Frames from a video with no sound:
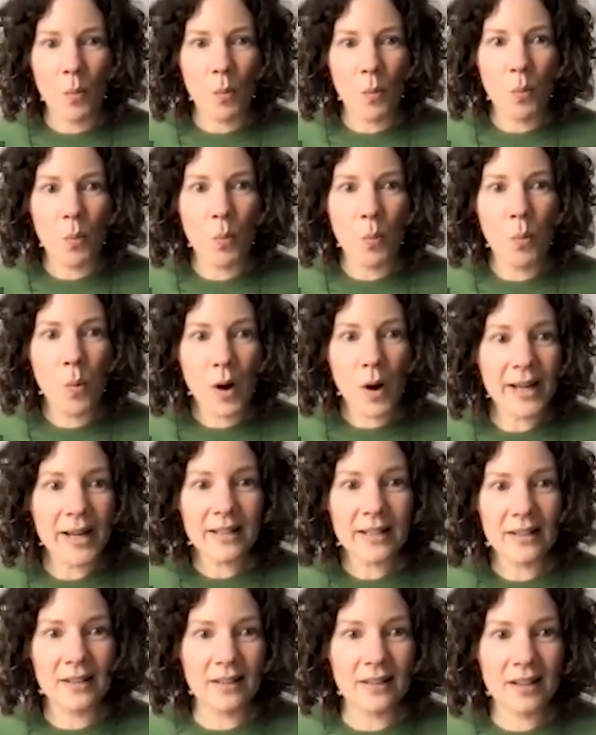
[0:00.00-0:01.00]
what
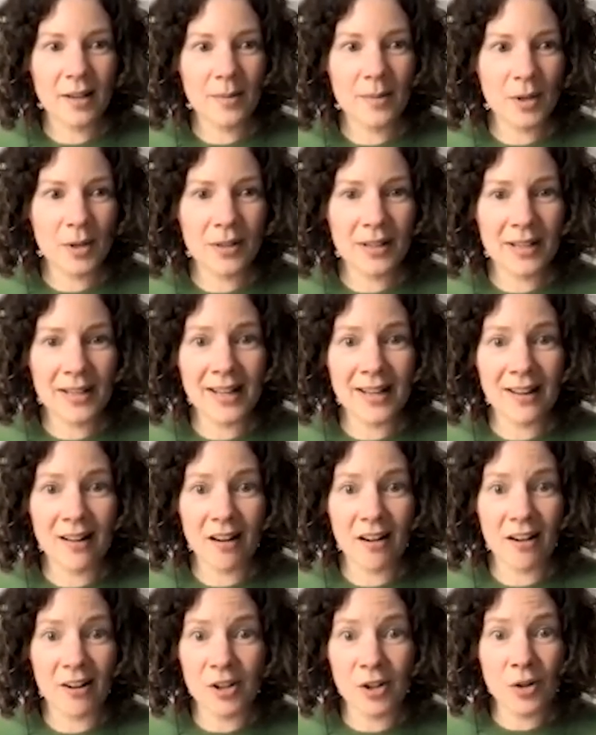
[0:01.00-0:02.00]
community
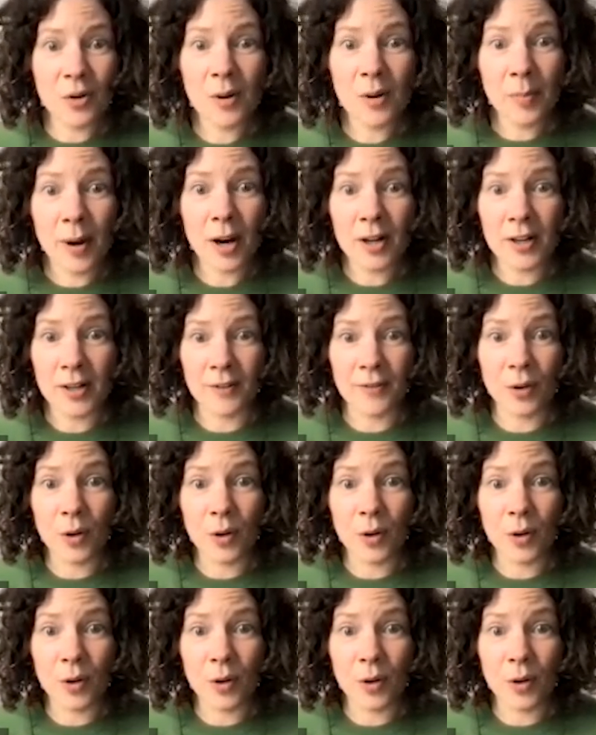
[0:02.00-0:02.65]
are you a part of,